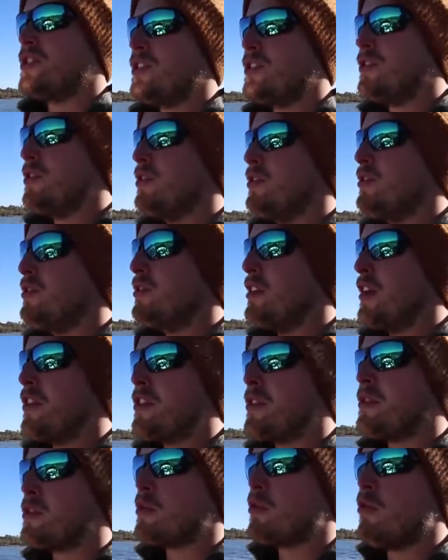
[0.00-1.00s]
chill dude that
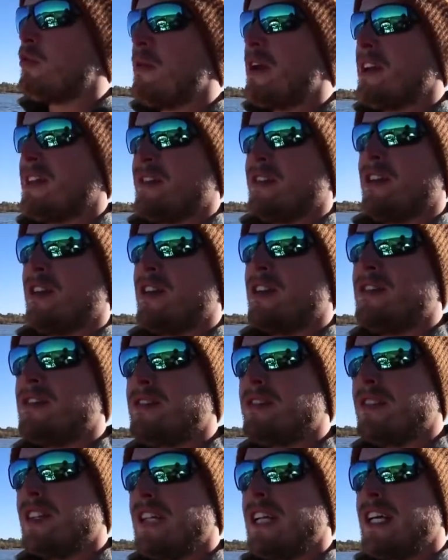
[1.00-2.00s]
throws swim baits
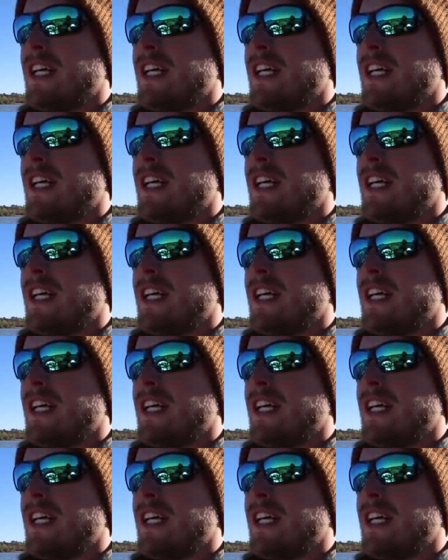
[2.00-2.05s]
tons.